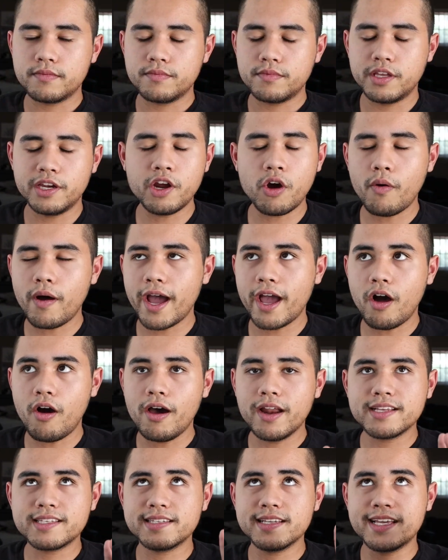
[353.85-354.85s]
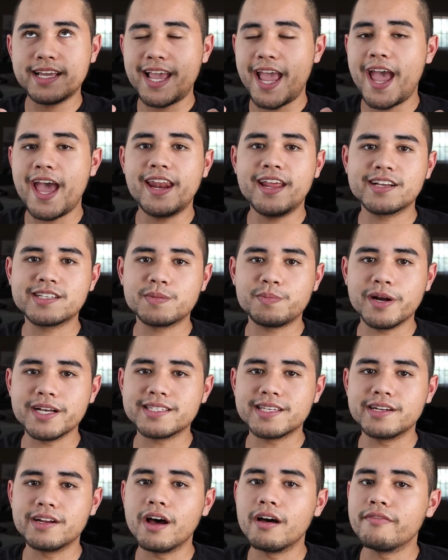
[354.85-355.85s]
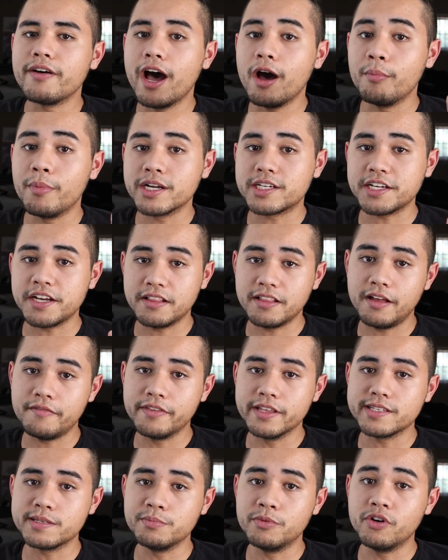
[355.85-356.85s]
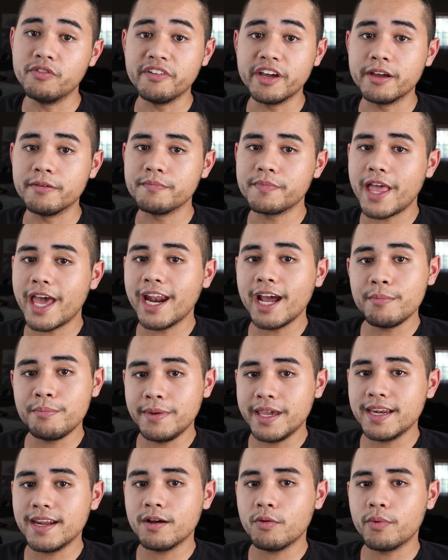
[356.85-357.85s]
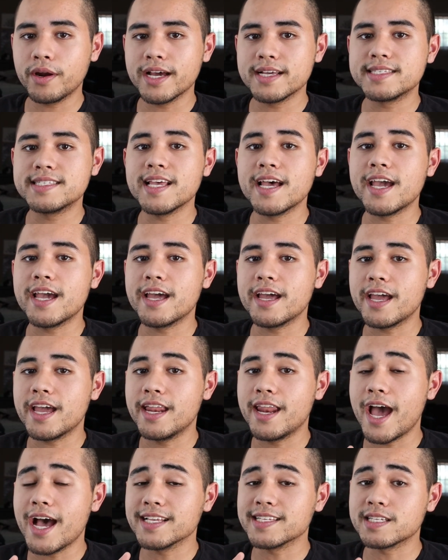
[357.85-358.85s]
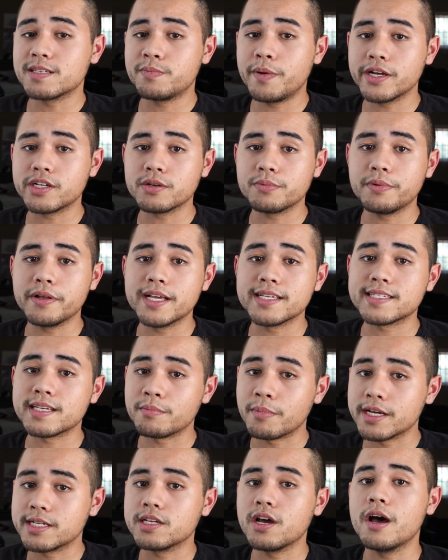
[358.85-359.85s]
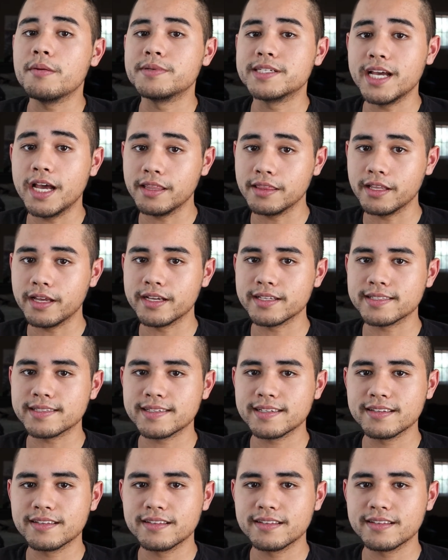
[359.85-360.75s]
You know, I honestly can't express enough how much I love this movie, and I mean it when I say it has a special place in my top 10 list.